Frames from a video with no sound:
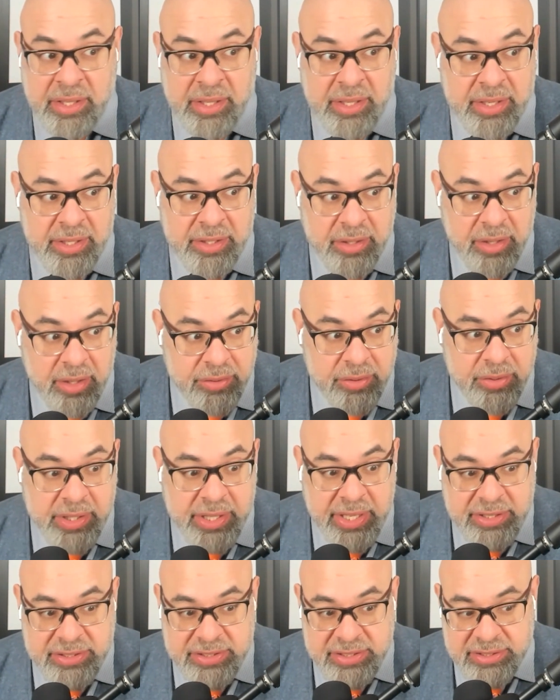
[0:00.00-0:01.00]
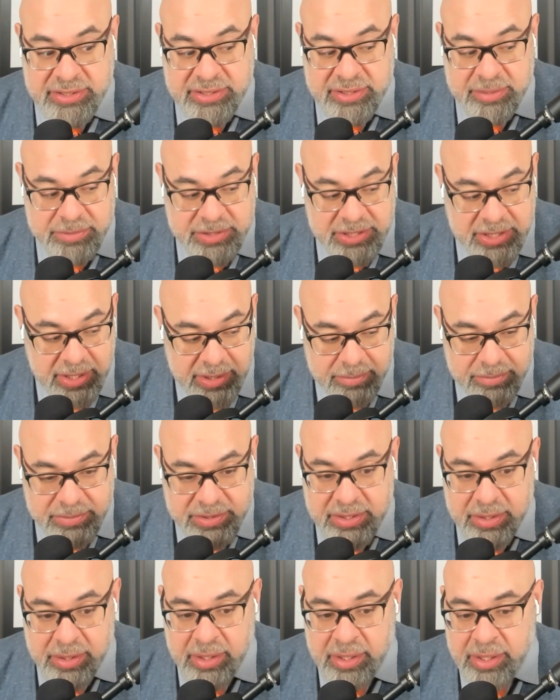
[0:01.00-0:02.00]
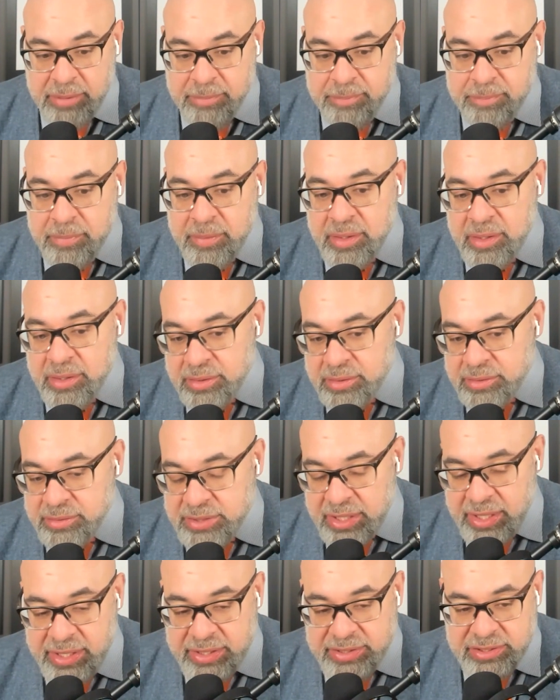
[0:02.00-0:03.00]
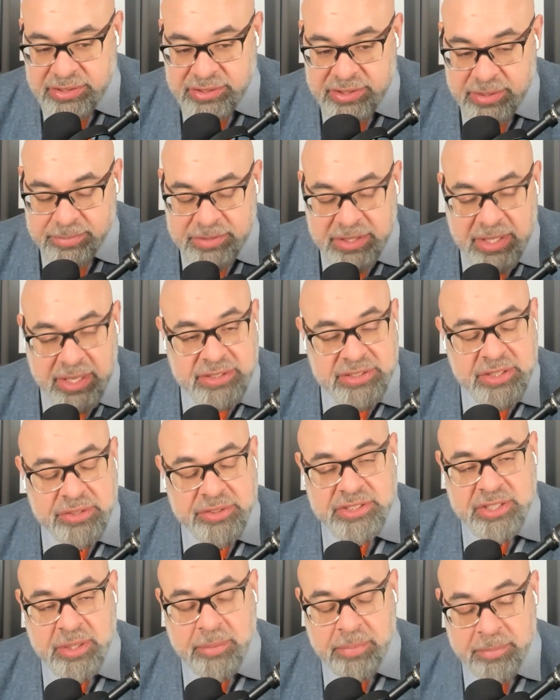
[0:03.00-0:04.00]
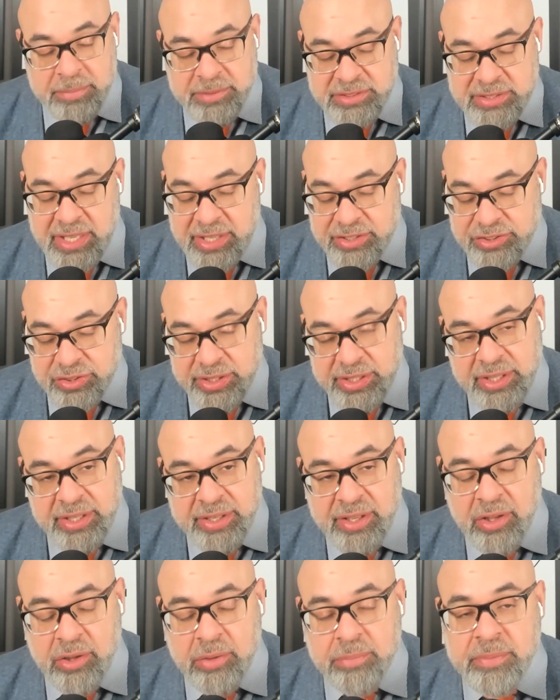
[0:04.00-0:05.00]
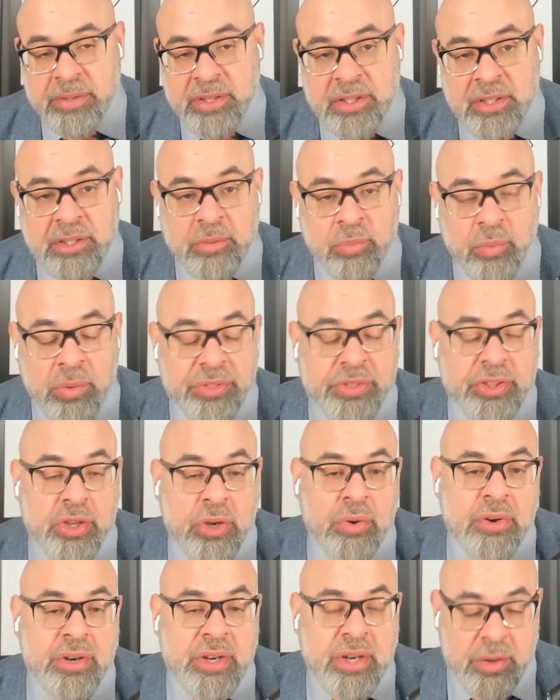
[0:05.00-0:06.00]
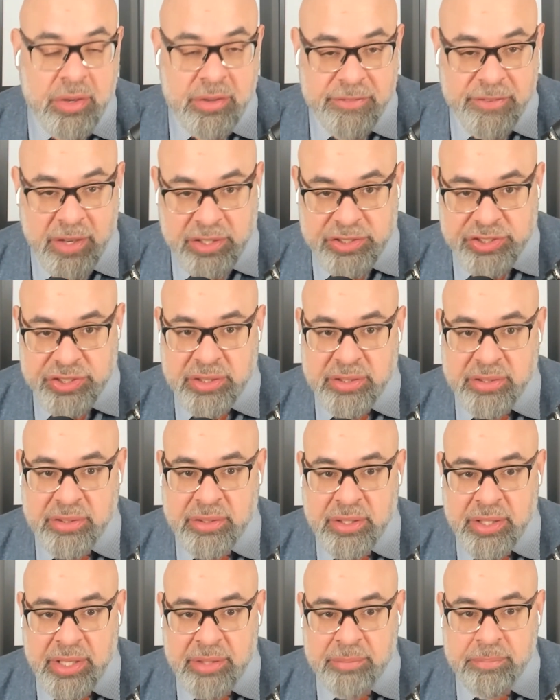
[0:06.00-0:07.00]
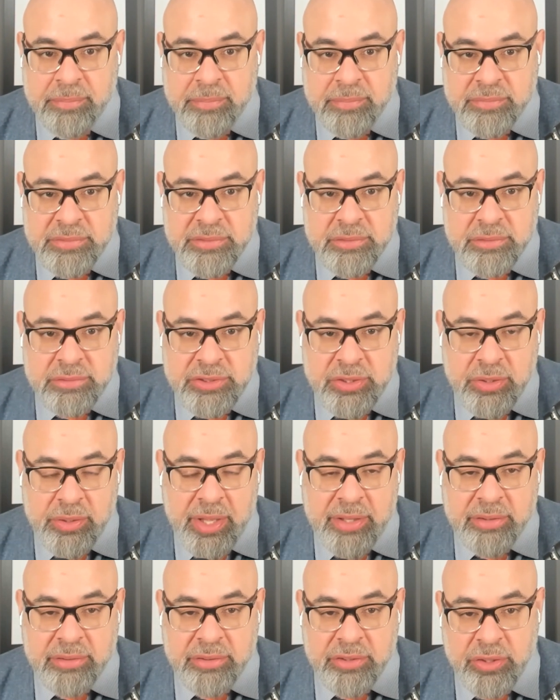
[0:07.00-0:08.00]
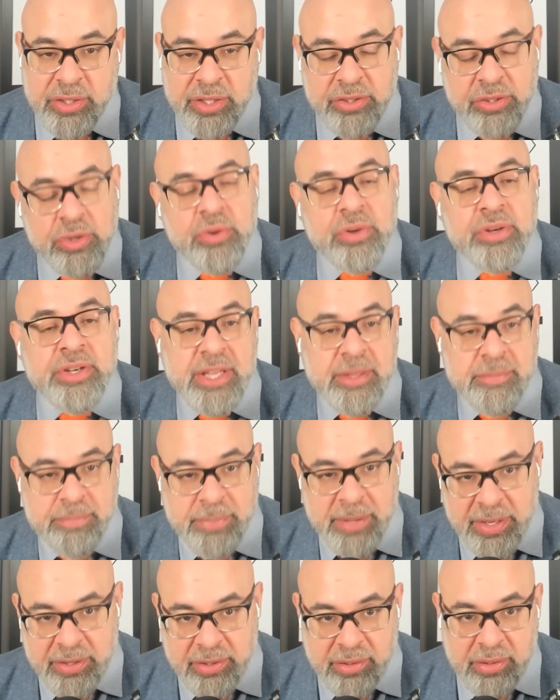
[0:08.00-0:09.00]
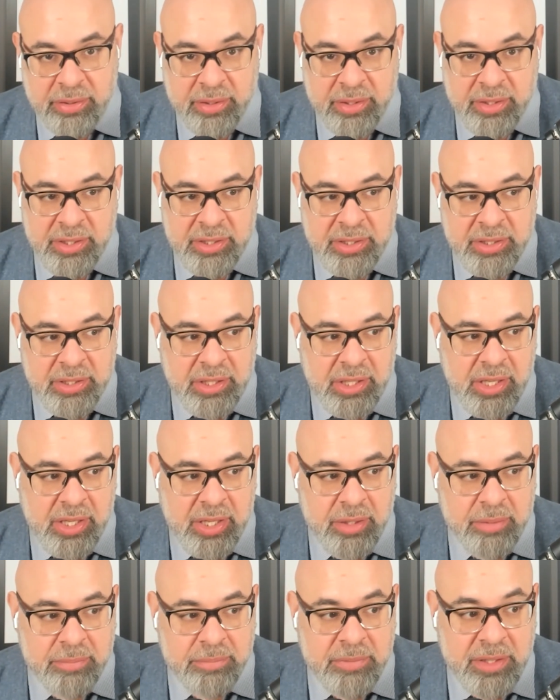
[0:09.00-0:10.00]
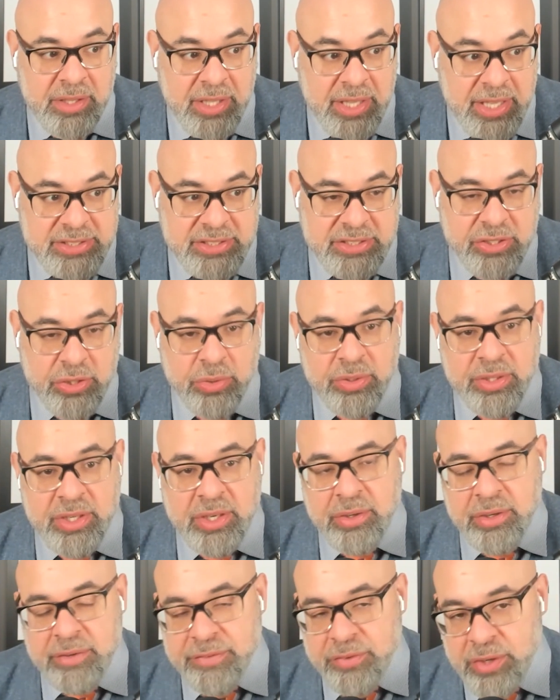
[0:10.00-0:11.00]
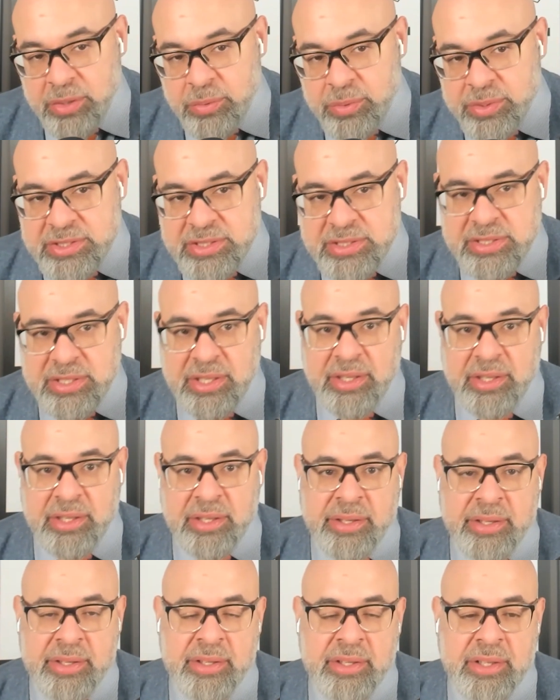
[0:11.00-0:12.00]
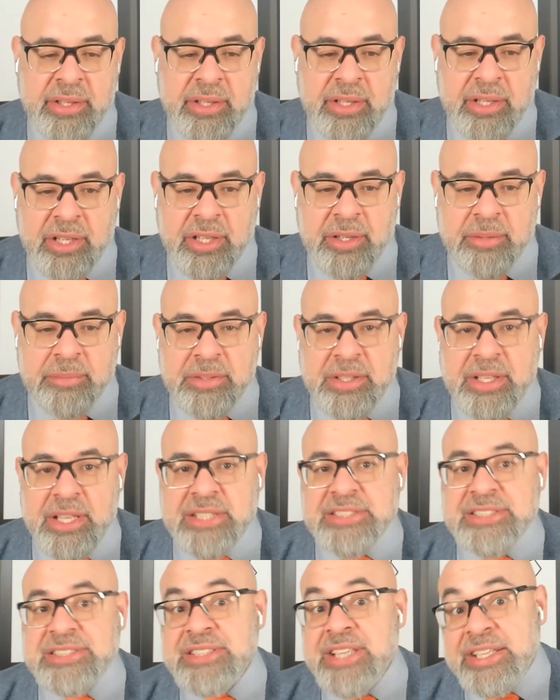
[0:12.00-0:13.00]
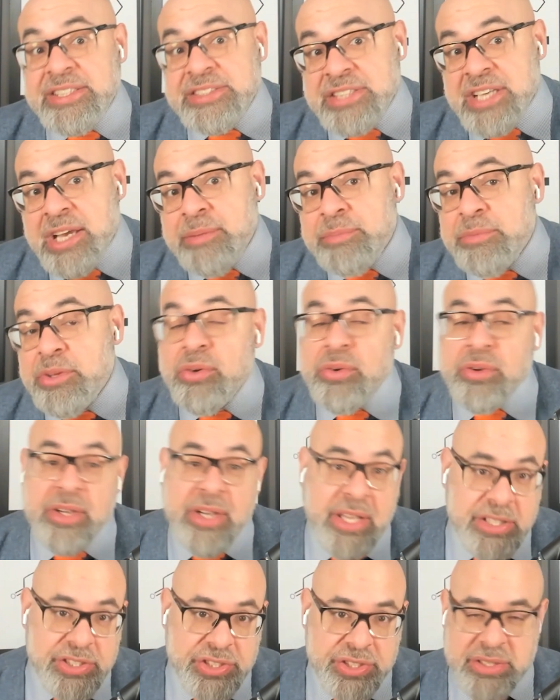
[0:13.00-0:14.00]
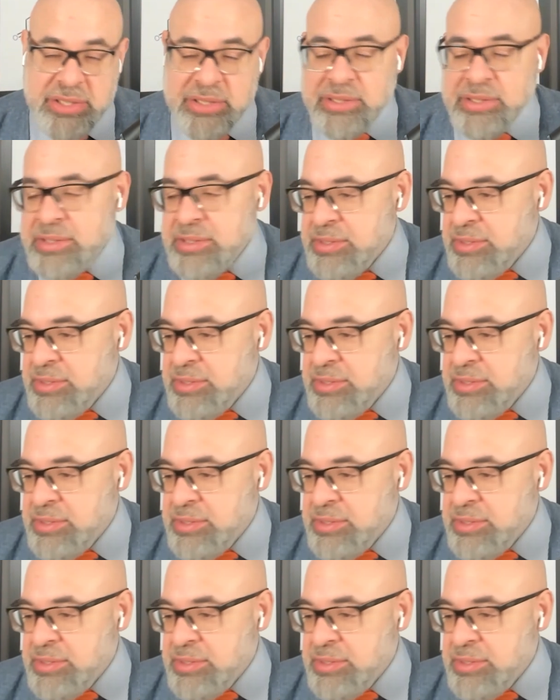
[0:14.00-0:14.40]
In other cases, sometimes some dietary supplements actually can help with urinary function, and so that you can urinate better, less urinary frequency, less nighttime urination,